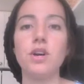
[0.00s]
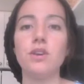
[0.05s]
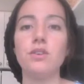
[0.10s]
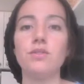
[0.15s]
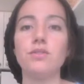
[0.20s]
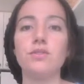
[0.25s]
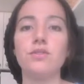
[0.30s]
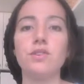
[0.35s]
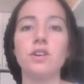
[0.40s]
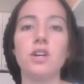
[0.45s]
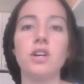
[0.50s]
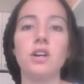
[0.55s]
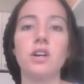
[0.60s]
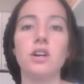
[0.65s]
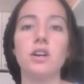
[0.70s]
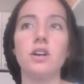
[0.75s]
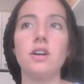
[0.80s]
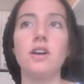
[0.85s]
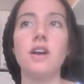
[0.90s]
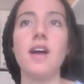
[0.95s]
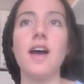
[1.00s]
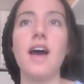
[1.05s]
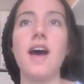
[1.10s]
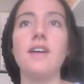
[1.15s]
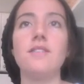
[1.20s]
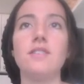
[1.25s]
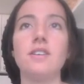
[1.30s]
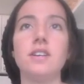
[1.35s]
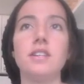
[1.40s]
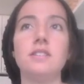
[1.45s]
for
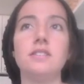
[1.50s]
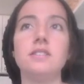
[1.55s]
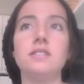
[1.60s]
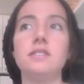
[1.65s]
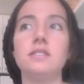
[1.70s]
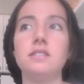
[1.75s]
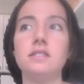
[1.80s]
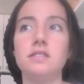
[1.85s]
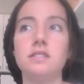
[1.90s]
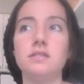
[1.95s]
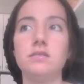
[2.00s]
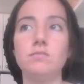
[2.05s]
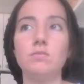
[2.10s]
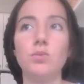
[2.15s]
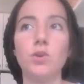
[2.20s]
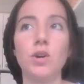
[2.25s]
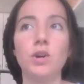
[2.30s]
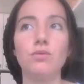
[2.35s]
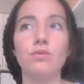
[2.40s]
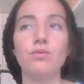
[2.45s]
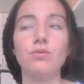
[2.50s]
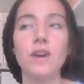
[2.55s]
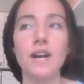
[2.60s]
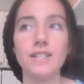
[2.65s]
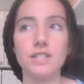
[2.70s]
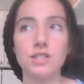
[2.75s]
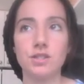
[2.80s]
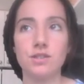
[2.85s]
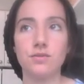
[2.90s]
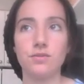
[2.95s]
having a more
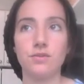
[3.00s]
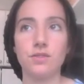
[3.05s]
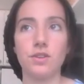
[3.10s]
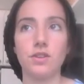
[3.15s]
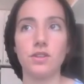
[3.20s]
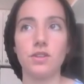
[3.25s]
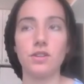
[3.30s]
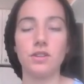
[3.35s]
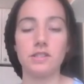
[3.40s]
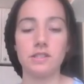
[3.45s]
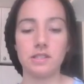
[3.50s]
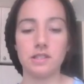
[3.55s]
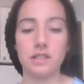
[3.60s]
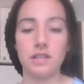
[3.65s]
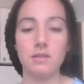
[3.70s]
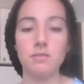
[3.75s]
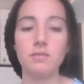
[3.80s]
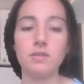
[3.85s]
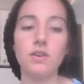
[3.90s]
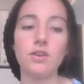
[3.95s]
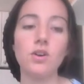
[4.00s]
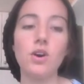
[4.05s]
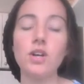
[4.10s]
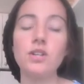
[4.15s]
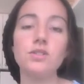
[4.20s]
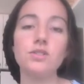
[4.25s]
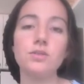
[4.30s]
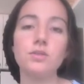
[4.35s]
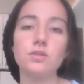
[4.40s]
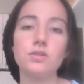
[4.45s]
restful sleep, and it
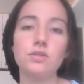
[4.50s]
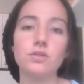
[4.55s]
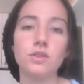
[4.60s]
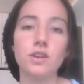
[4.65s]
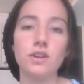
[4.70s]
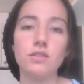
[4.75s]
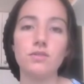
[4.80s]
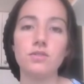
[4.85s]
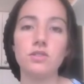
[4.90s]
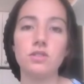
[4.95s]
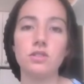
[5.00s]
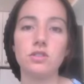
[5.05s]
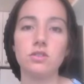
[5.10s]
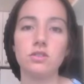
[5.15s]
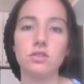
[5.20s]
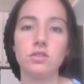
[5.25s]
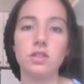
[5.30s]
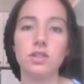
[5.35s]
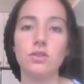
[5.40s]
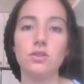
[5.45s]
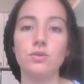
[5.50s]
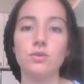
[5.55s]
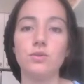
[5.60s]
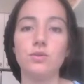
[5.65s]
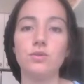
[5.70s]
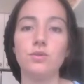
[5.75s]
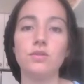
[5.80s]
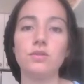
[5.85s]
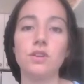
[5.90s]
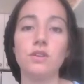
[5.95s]
also is great for children
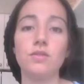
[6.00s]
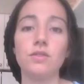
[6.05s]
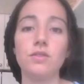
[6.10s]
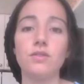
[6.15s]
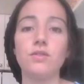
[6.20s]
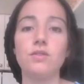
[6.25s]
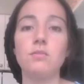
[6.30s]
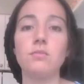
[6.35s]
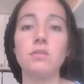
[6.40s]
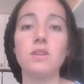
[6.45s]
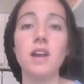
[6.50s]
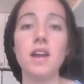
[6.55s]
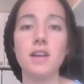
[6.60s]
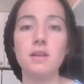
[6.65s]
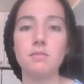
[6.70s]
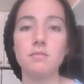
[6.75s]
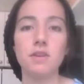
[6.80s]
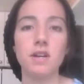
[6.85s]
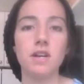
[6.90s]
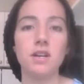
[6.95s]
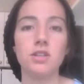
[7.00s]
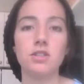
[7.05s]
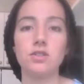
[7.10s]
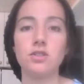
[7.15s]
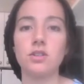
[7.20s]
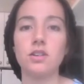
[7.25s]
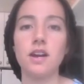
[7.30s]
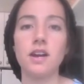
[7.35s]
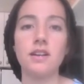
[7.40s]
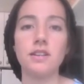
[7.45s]
who suffer from nightmares
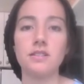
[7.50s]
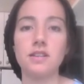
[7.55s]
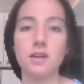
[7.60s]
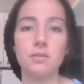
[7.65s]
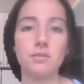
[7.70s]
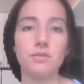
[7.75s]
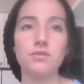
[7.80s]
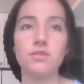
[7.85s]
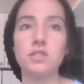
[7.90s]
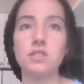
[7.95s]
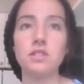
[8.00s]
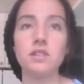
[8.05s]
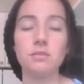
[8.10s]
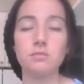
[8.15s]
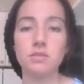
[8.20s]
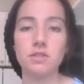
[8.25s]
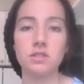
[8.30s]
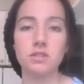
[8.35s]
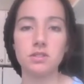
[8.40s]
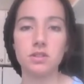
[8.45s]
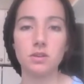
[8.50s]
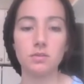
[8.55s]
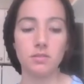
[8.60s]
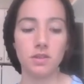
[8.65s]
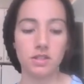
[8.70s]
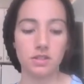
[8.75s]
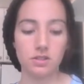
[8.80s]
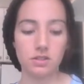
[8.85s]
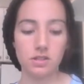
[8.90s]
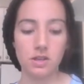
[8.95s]
or any type of sleep
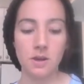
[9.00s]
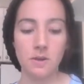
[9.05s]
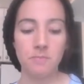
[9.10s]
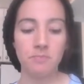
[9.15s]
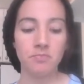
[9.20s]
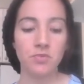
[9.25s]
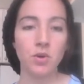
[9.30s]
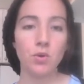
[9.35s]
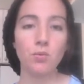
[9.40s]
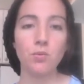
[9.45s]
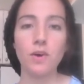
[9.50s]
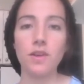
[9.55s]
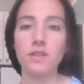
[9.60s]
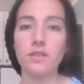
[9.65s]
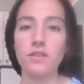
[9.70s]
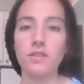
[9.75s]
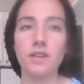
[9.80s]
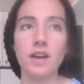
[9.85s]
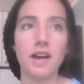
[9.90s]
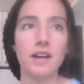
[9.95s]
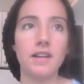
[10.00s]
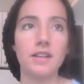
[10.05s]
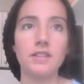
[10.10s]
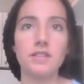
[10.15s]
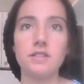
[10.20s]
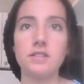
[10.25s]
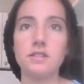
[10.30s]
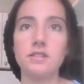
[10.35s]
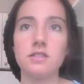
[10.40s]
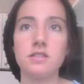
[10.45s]
disturbance, whether that
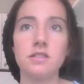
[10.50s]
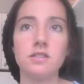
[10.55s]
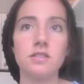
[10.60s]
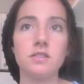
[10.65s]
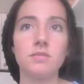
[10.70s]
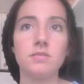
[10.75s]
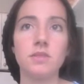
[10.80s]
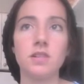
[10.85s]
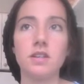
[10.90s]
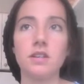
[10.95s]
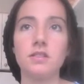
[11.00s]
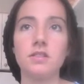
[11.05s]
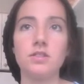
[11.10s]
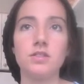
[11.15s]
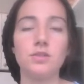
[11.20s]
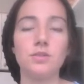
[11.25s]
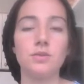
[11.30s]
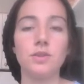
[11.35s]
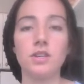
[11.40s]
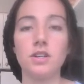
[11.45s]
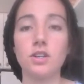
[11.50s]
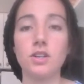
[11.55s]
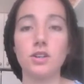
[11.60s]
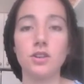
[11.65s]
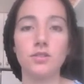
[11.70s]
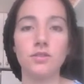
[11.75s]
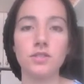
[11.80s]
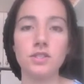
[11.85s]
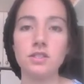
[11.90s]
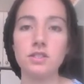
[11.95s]
is something to do with their
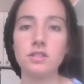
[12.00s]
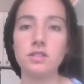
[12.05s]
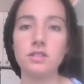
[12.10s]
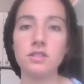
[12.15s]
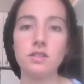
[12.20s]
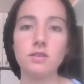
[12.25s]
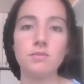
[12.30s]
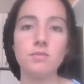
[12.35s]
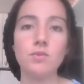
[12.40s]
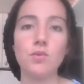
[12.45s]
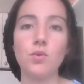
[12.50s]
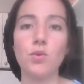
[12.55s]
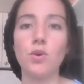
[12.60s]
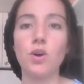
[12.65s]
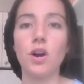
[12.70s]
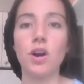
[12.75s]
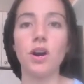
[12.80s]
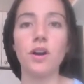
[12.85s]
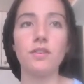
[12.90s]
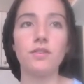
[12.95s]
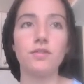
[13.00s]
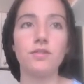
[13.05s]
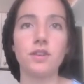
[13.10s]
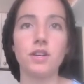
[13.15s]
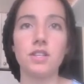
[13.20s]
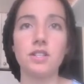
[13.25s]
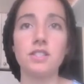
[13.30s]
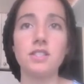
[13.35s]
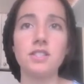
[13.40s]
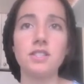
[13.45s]
nervous system, or if
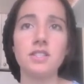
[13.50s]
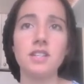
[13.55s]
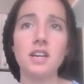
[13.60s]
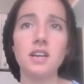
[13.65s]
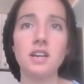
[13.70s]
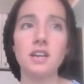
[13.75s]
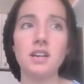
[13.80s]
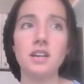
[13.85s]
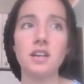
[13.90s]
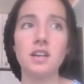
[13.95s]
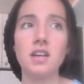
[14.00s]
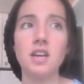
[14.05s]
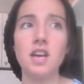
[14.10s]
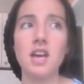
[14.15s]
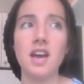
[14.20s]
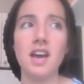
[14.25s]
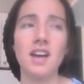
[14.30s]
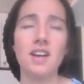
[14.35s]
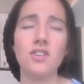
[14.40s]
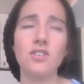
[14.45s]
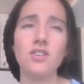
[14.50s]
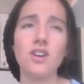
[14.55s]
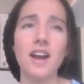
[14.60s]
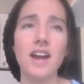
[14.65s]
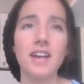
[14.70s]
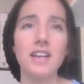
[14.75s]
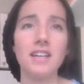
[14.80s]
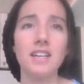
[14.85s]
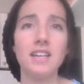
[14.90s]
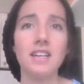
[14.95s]
they're sick and
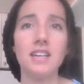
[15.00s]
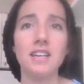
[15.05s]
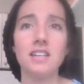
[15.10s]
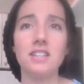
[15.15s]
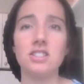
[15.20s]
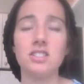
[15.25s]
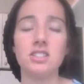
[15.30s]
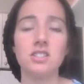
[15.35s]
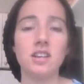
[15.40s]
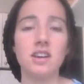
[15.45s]
cranky and just